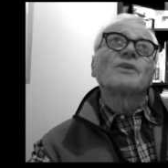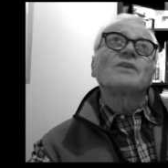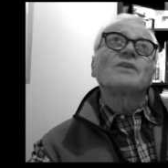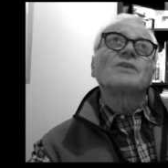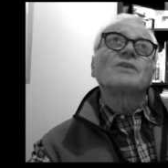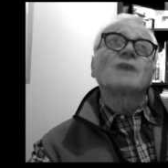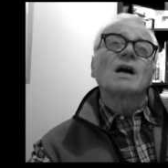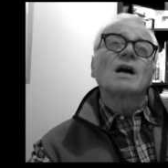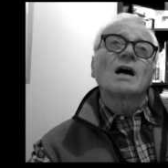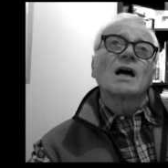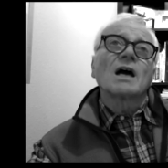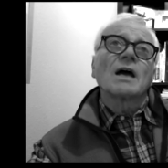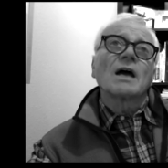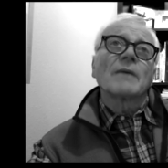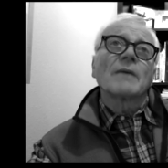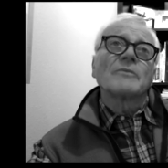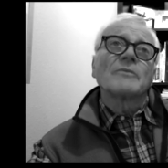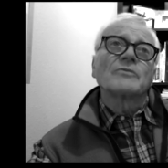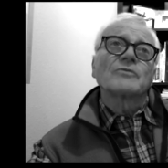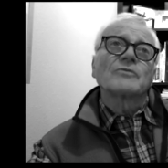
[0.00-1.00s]

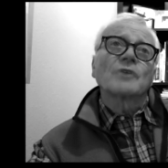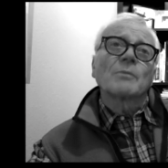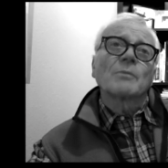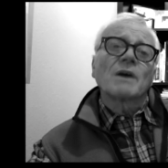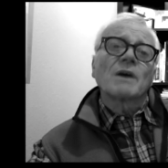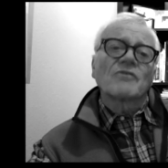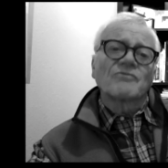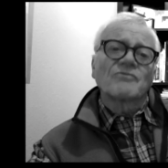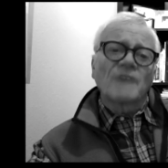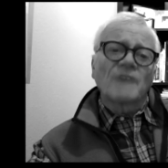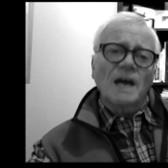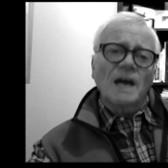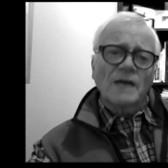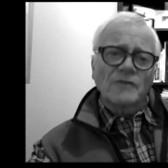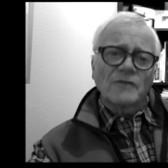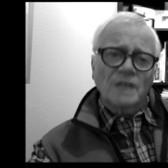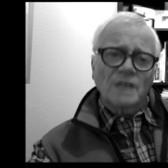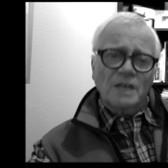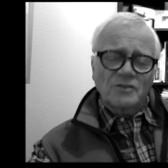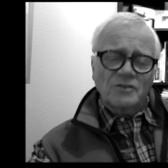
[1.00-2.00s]
times for about
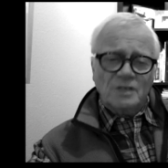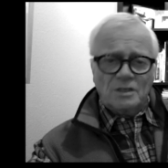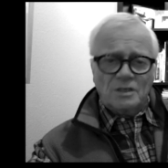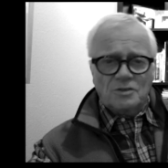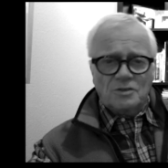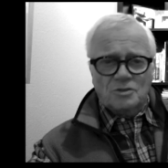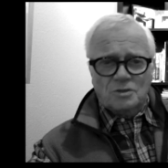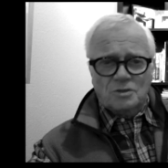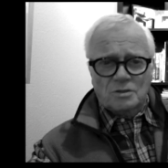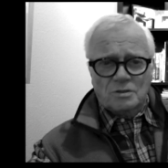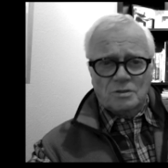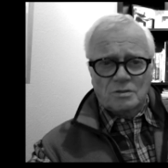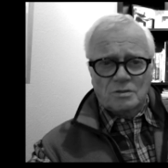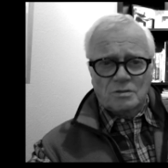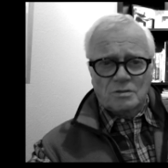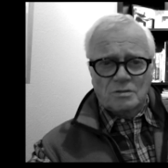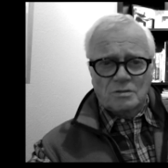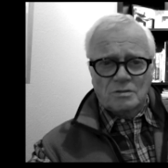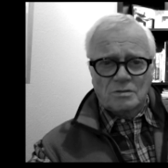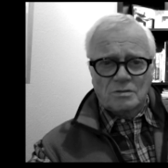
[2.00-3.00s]
five days each.
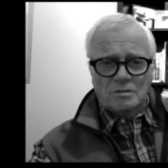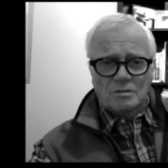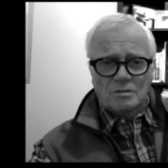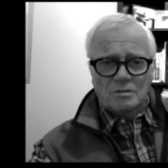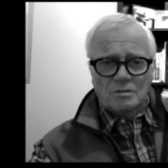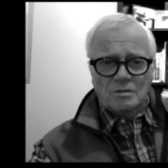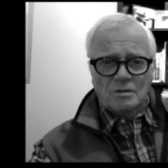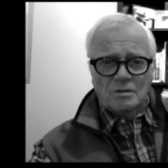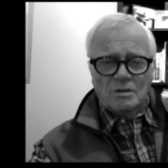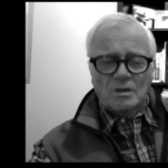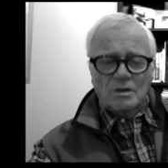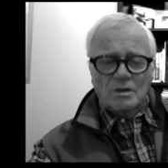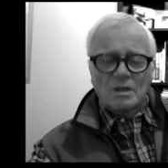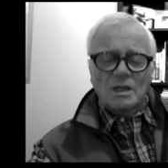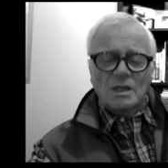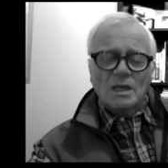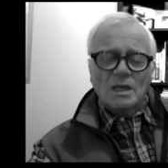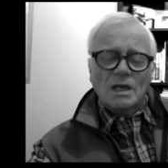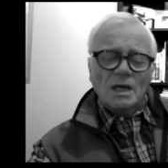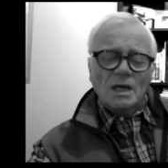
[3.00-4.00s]
Okay.
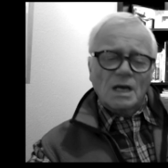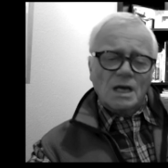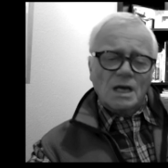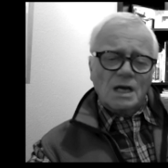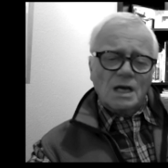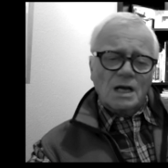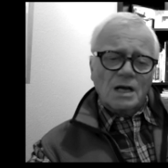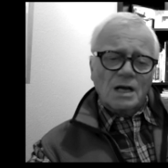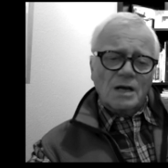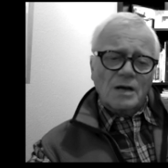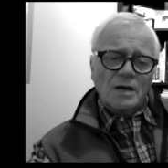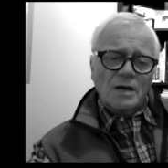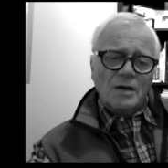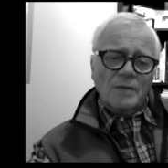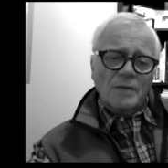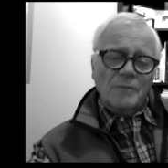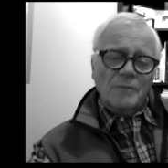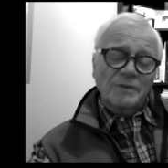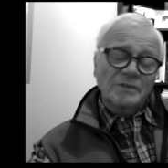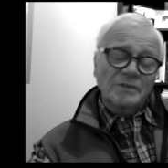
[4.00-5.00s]

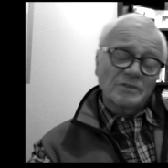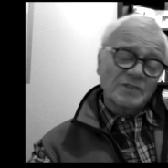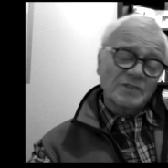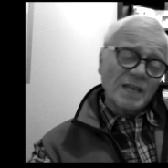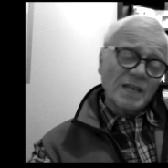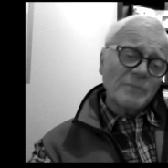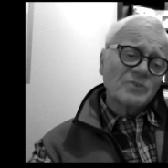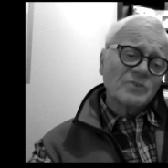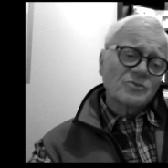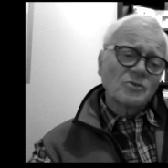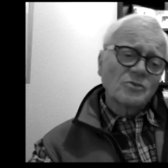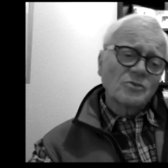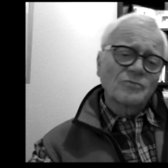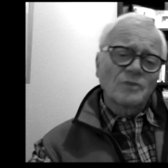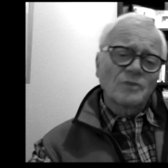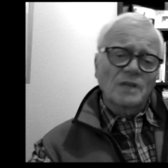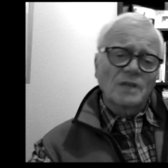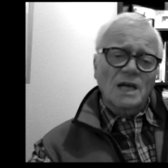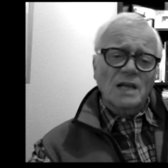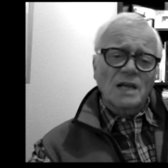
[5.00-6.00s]
Uh, but the same is true
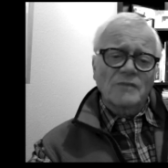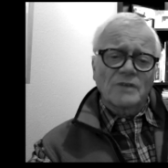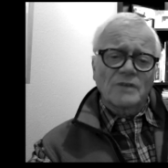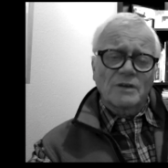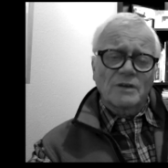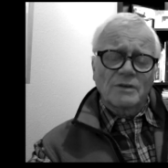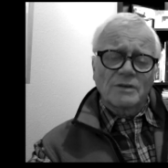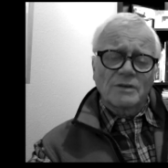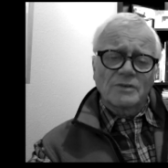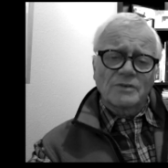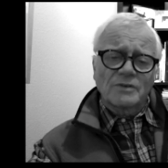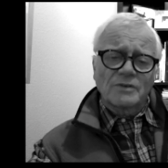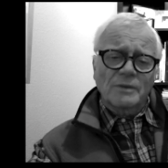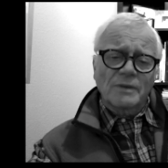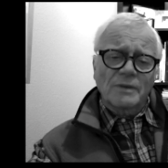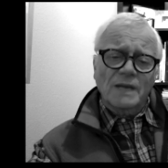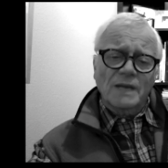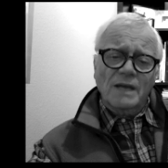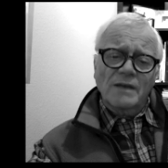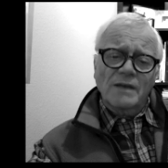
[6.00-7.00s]
for a lot of areas. I
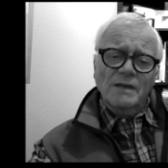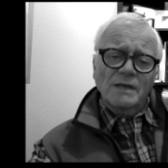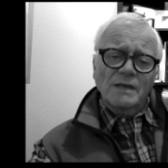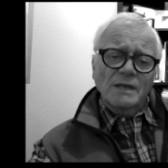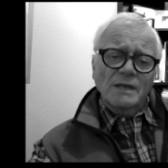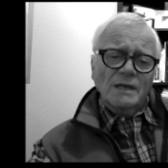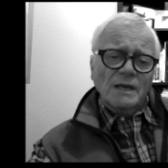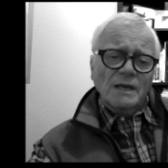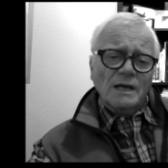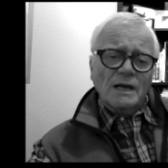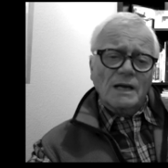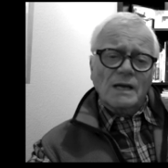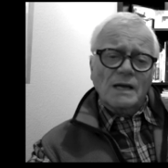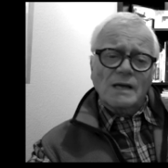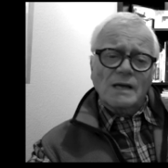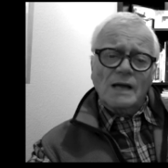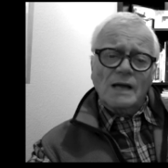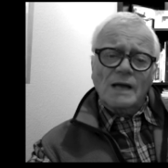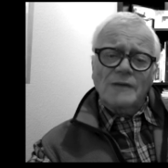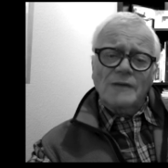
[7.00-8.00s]
mean, I,
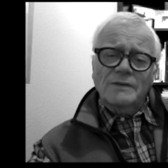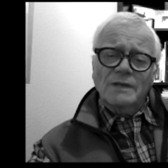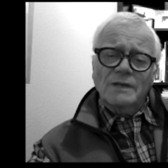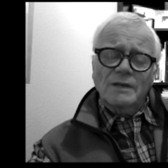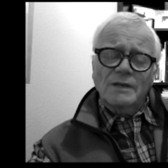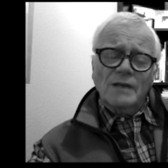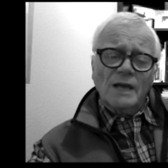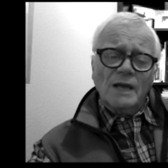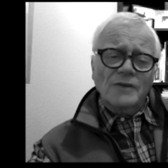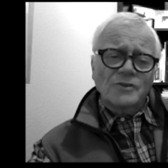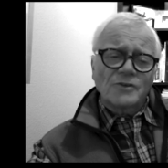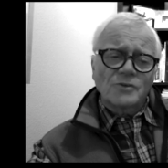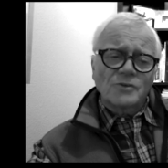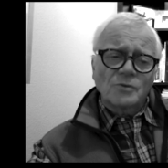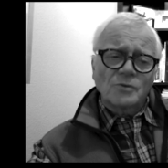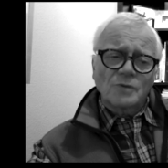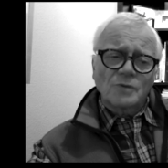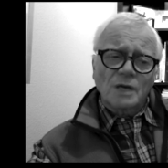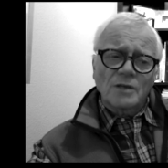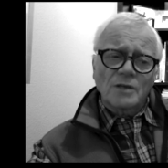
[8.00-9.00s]
I did, I
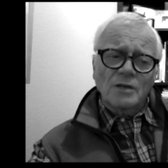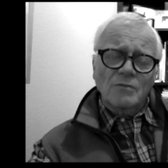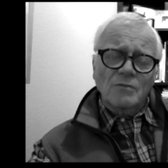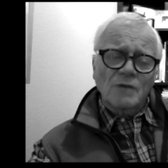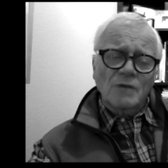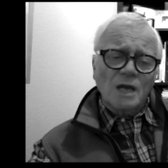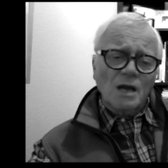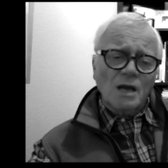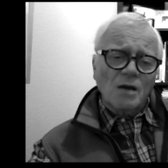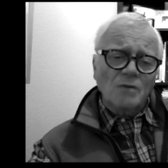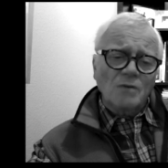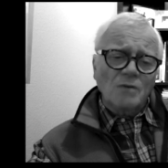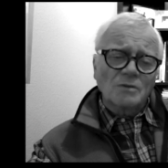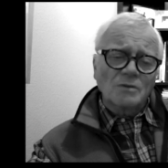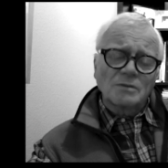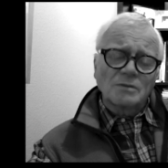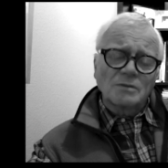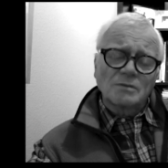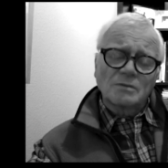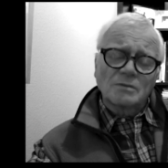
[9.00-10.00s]
shoot
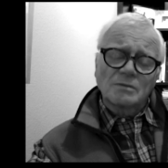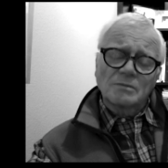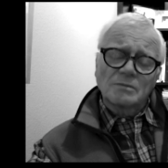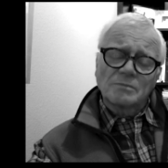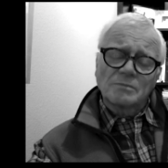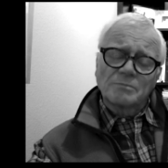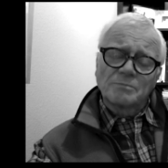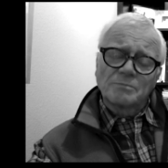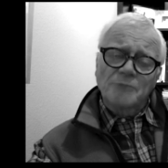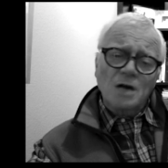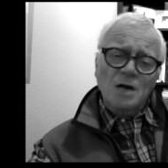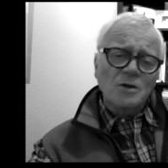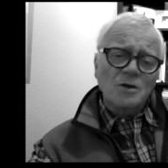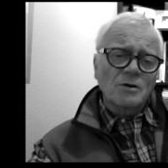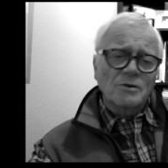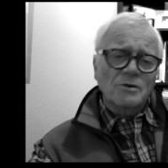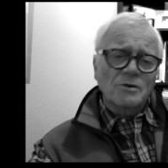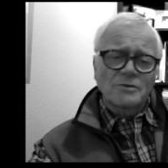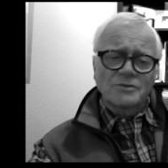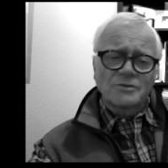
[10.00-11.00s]
underground
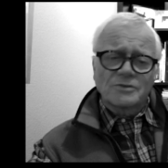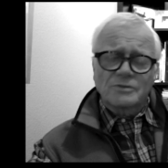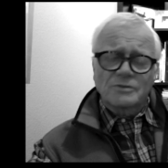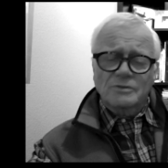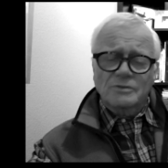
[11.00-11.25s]
bunkers,